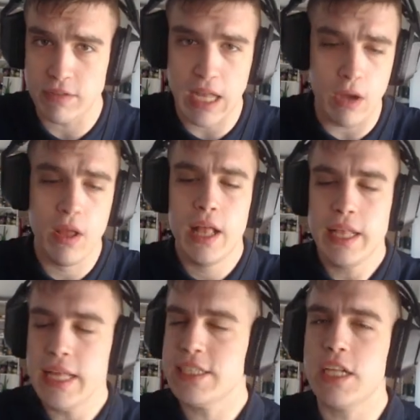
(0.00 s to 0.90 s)
Now,
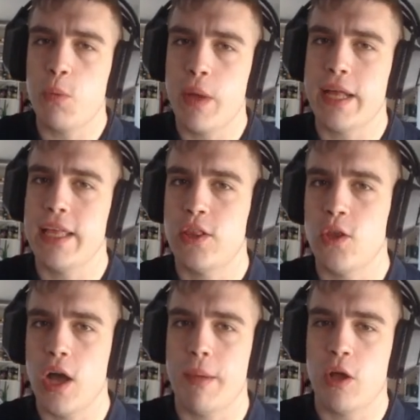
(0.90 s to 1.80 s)
let's real quickly
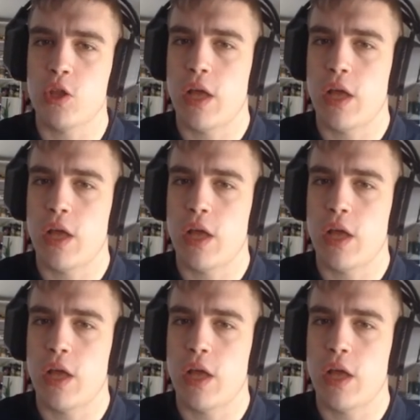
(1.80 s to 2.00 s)
talk about